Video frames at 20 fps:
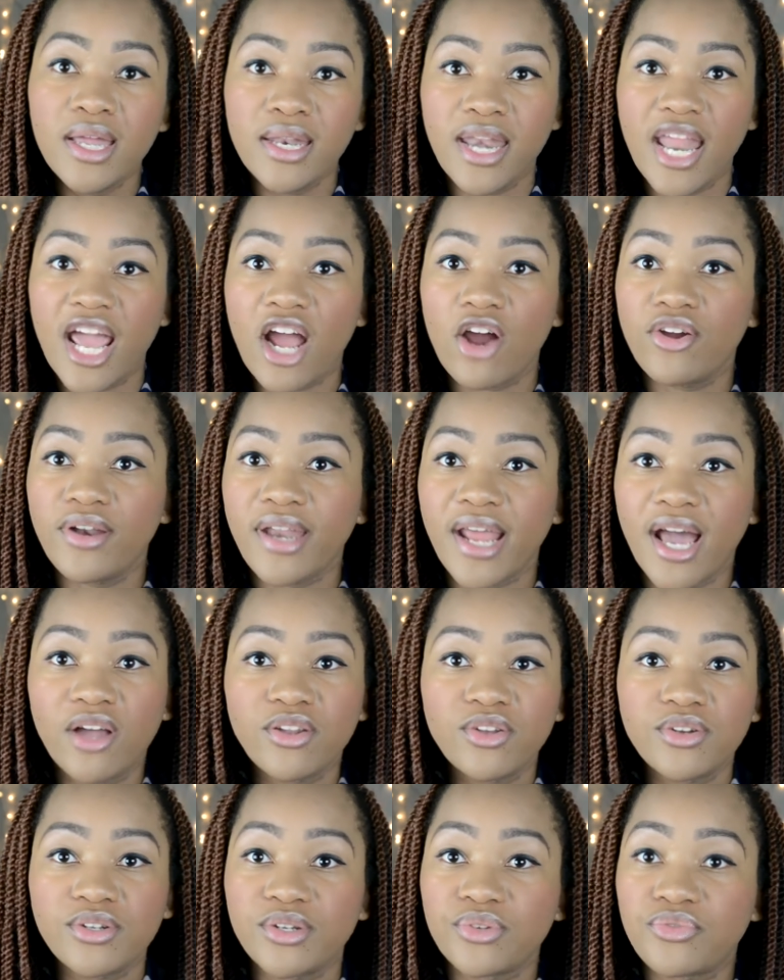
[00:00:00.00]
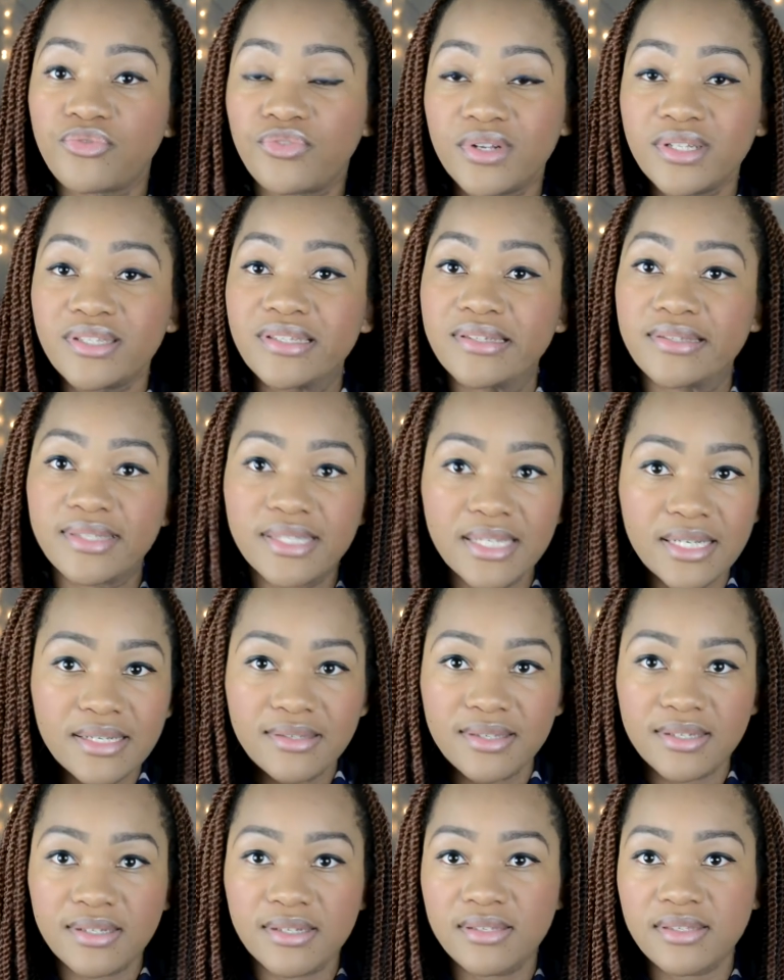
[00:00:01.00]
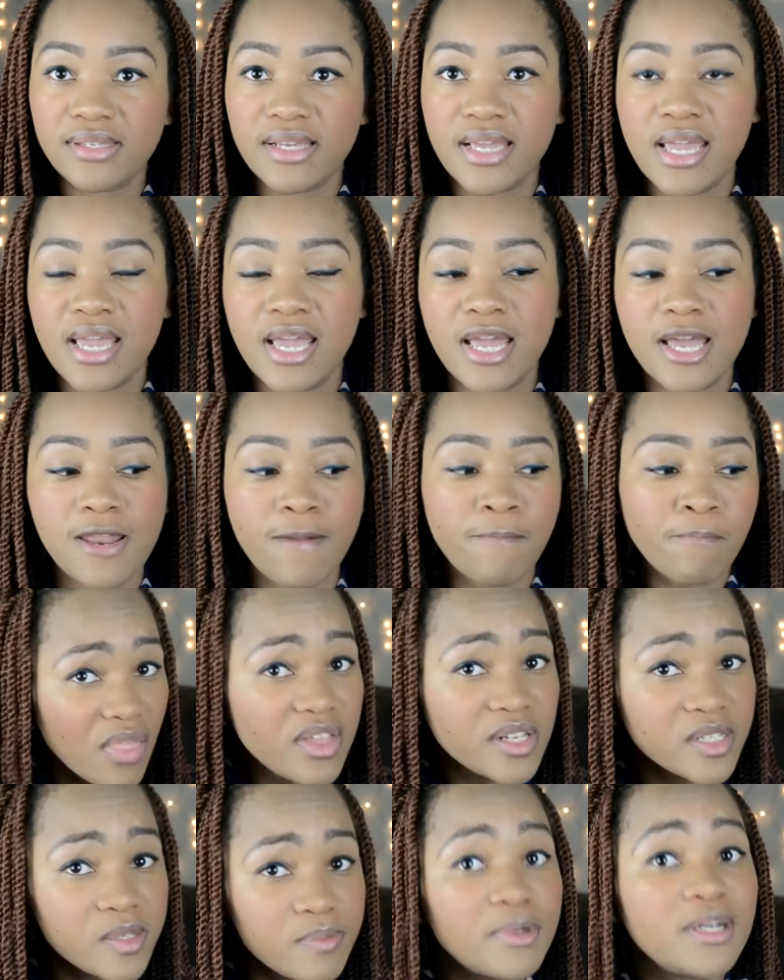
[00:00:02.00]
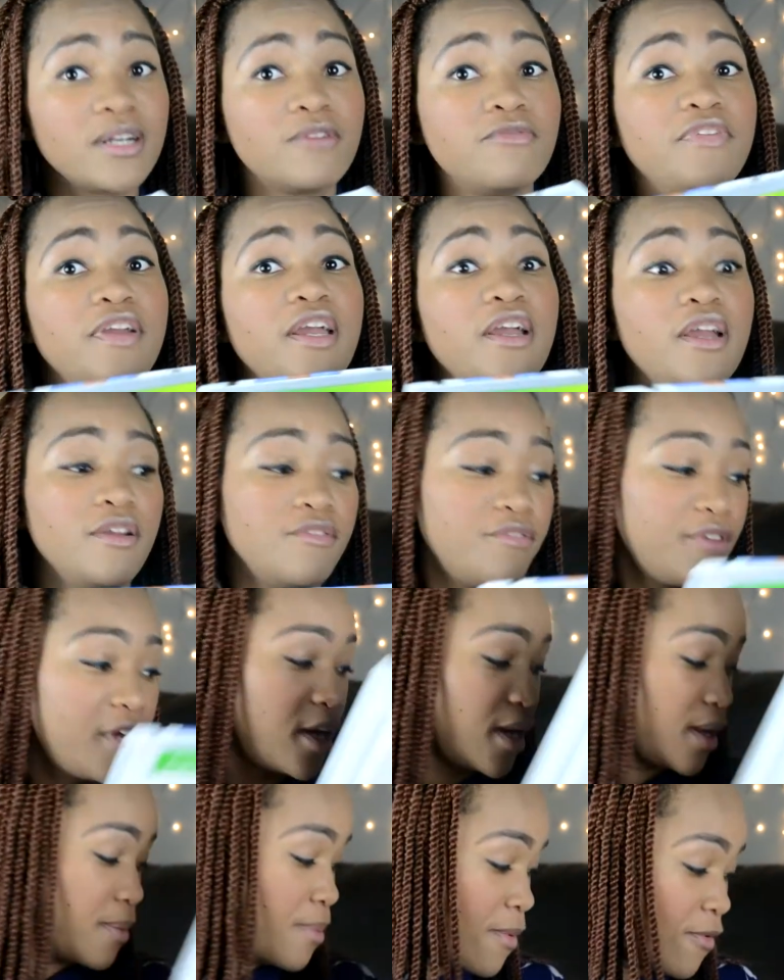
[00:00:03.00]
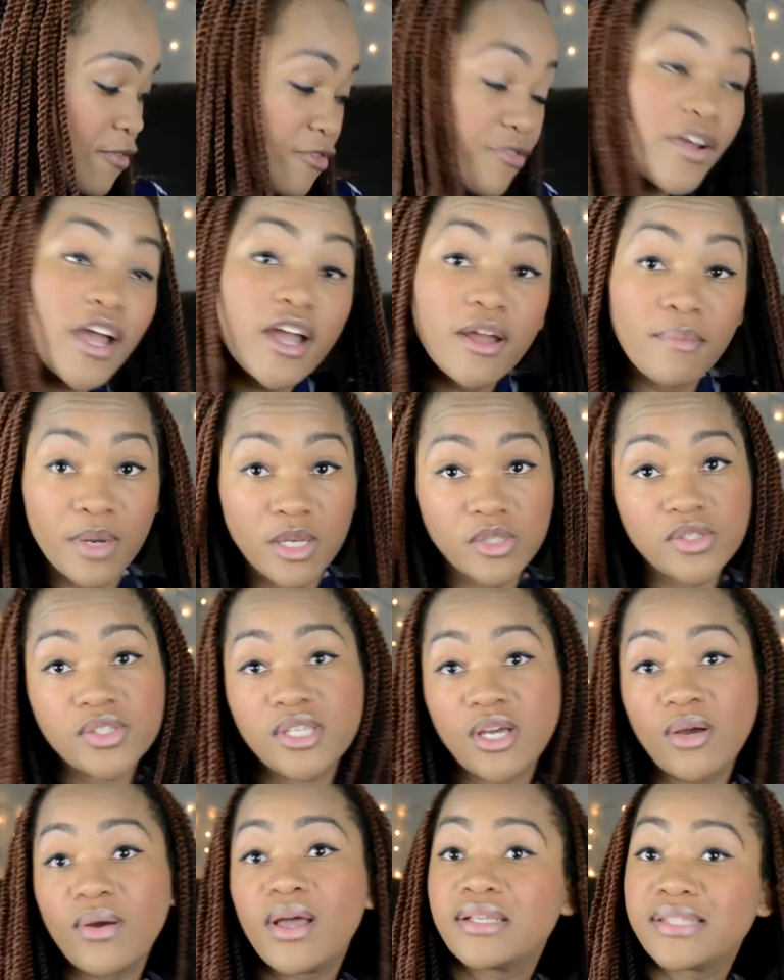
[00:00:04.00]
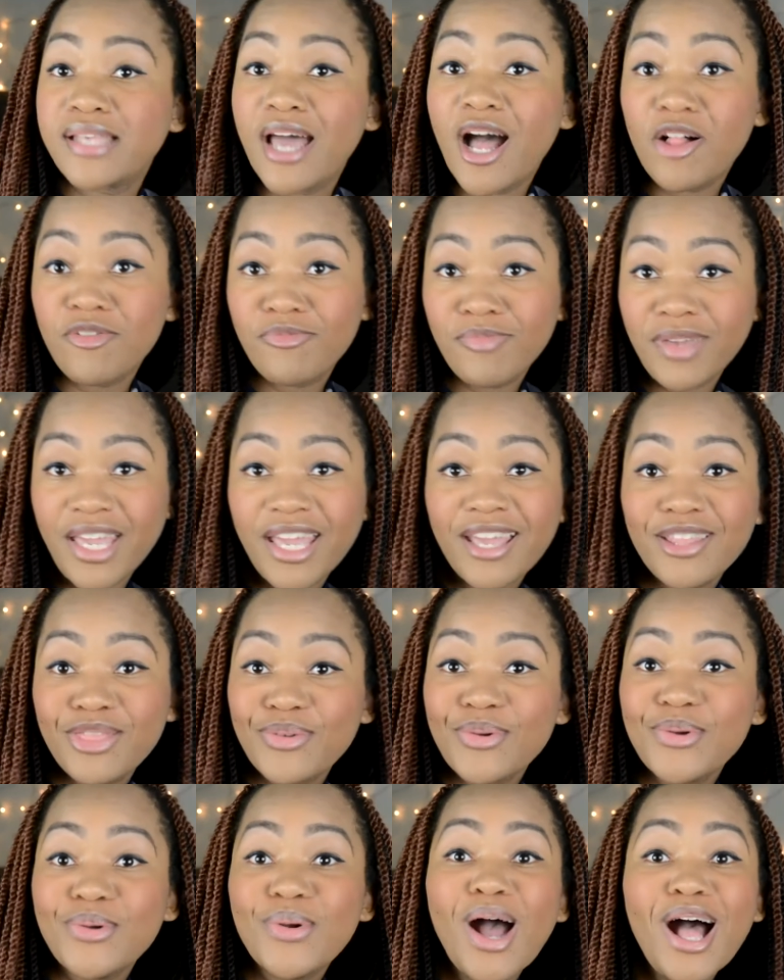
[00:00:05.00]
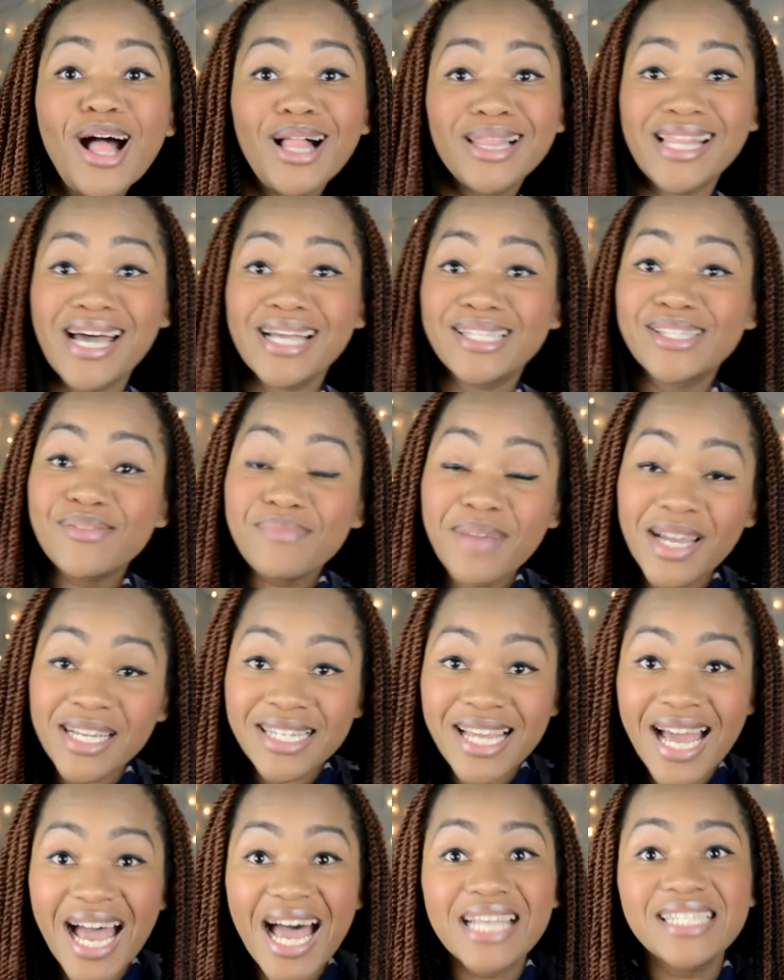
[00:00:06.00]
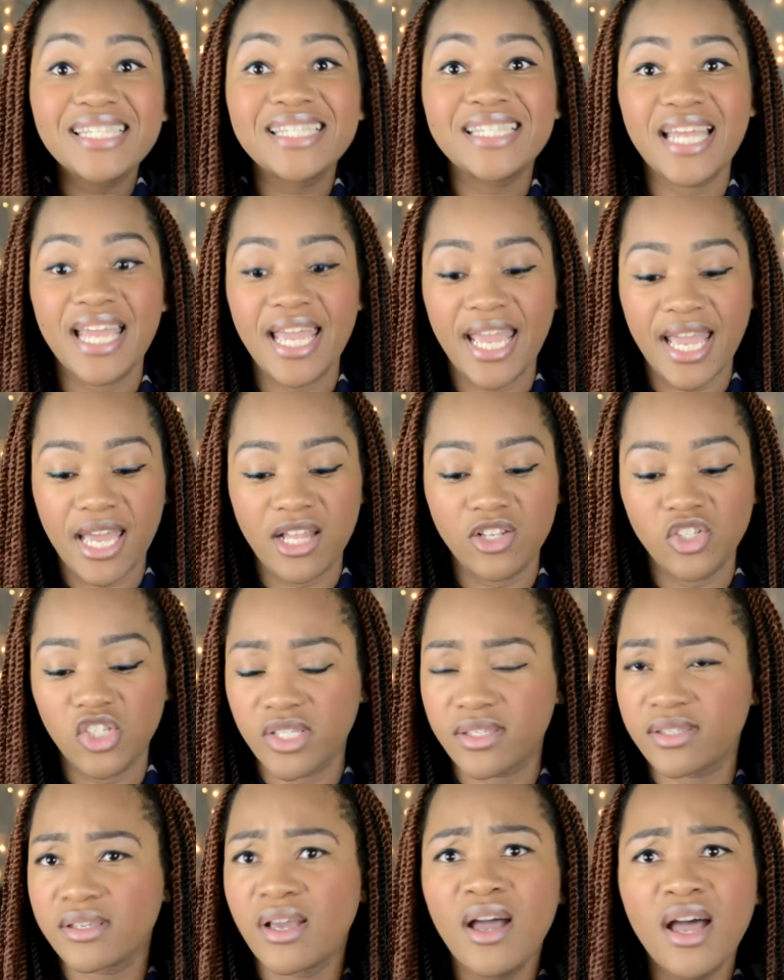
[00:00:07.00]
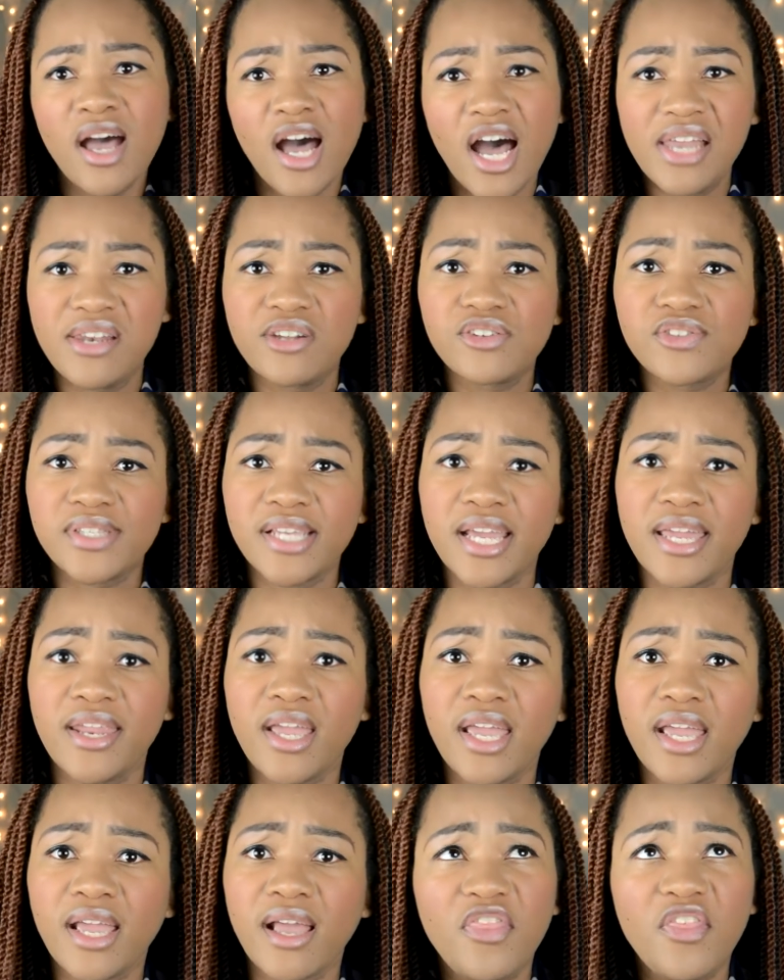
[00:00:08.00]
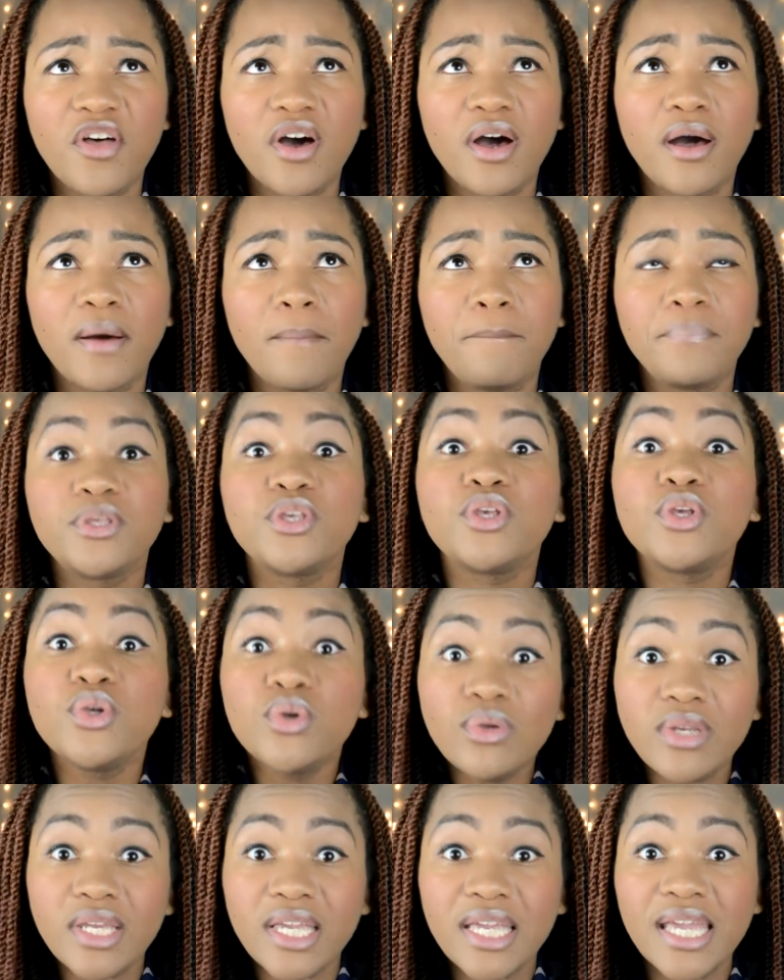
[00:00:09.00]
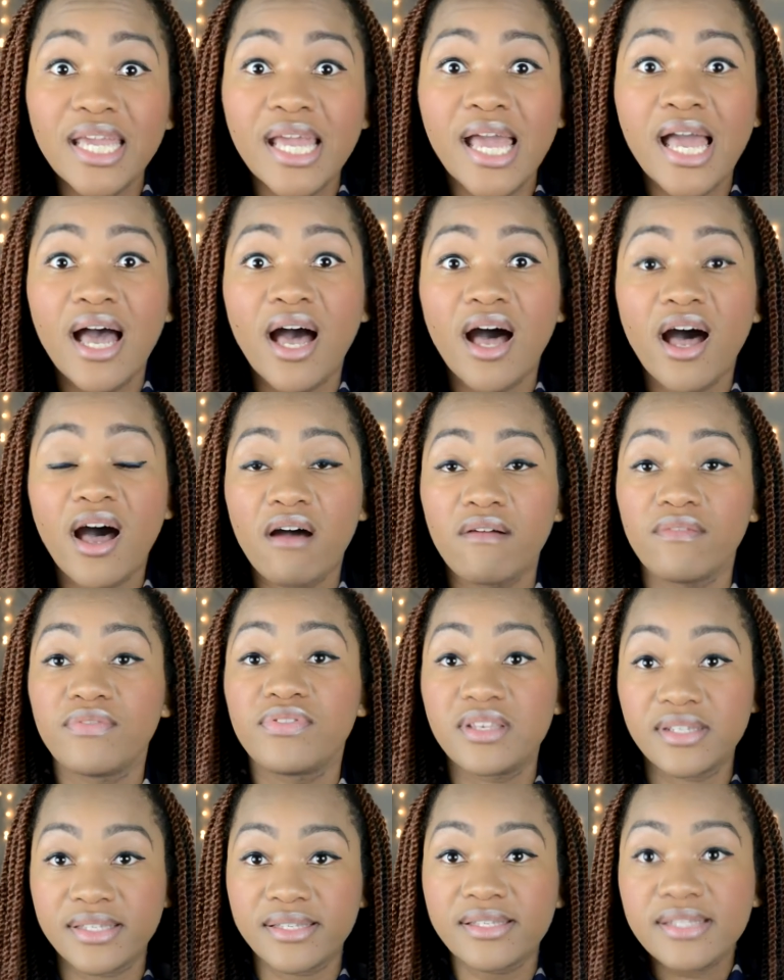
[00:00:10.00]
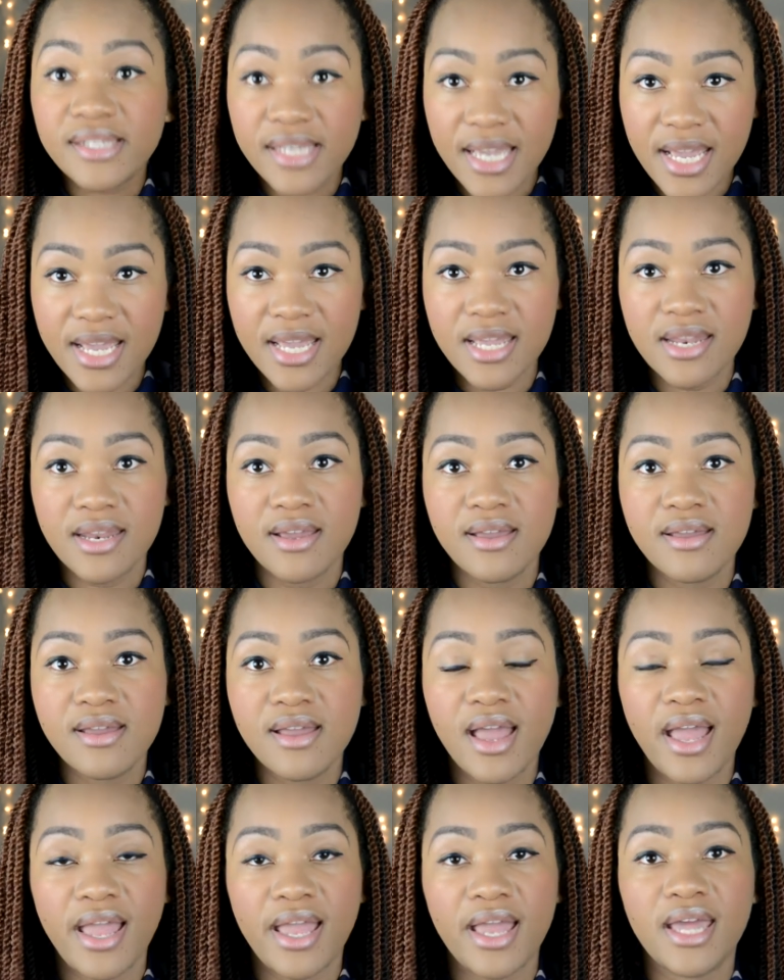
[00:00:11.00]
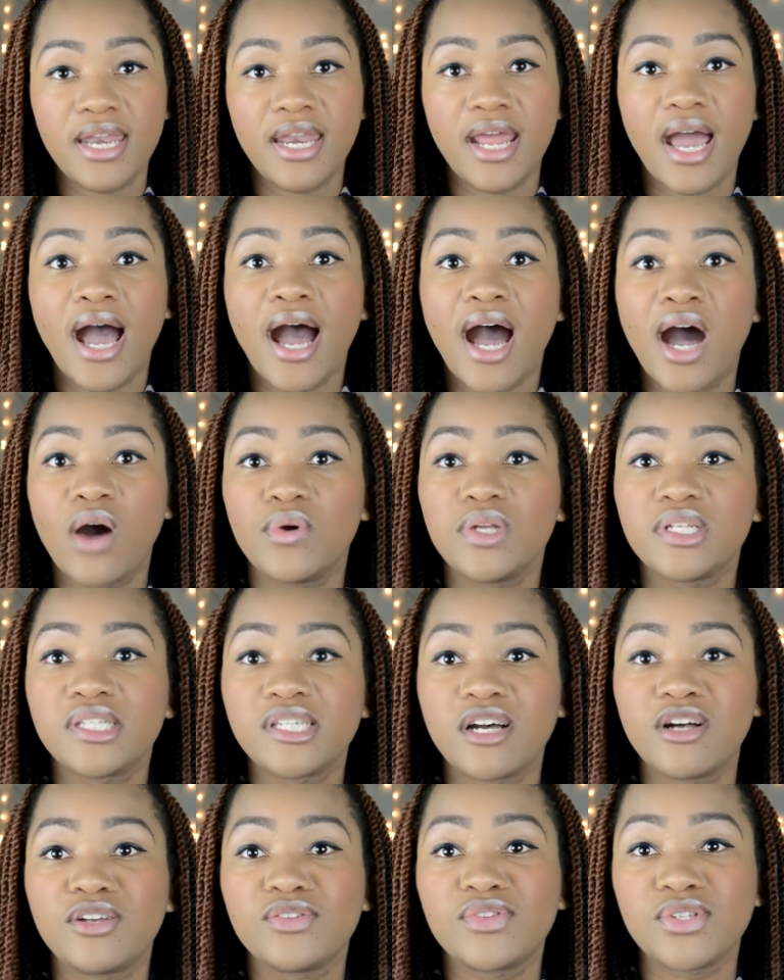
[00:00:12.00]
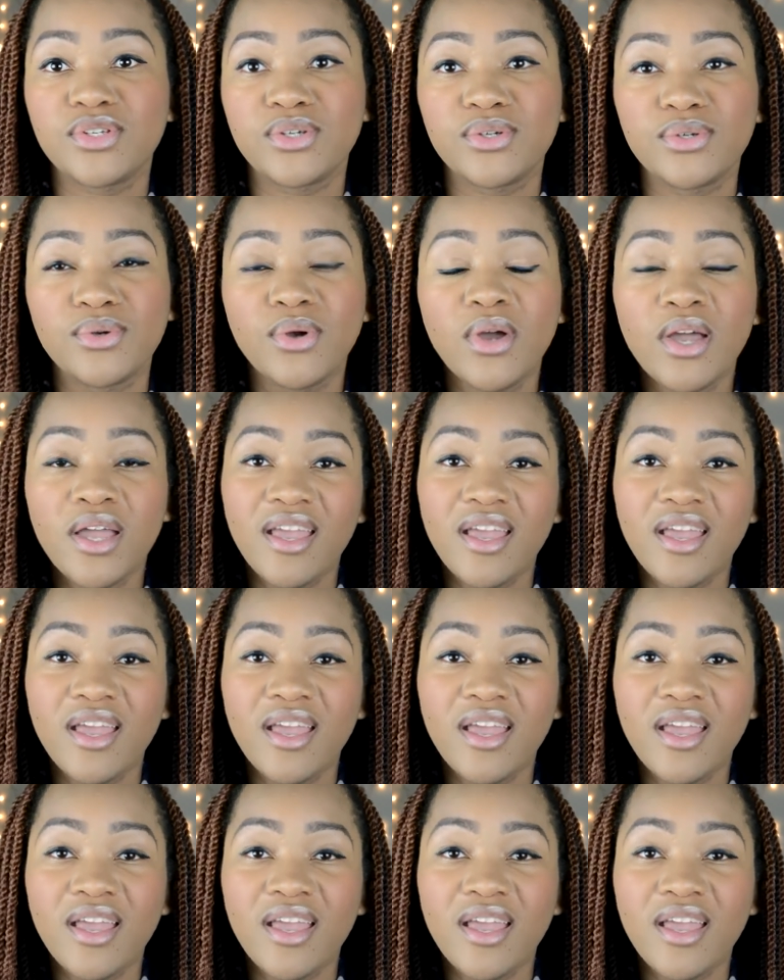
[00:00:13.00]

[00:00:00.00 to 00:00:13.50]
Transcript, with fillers: narrow down your different diseases. And this book very, very, very much so has helped me through lots of my tests and just understanding the beauty of the skin and how it tells you